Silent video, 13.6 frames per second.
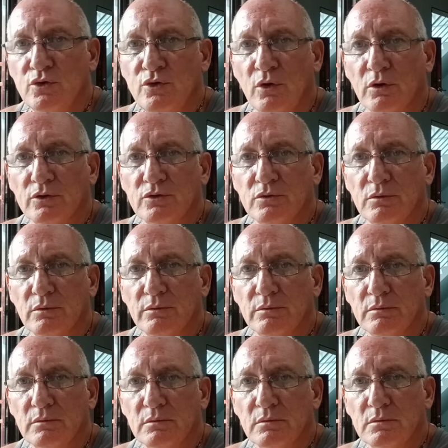do not
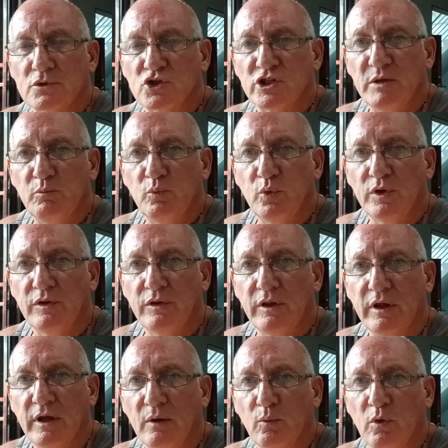sleep with
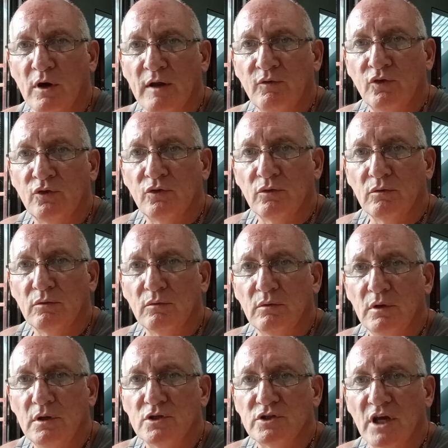their wives
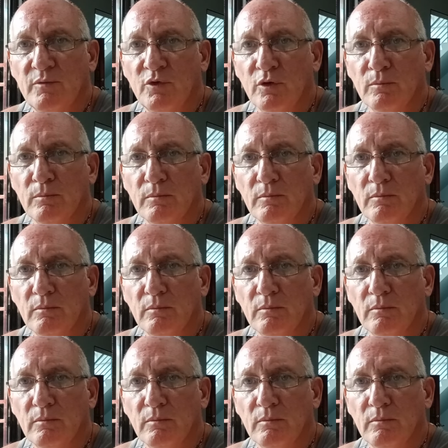in the same room.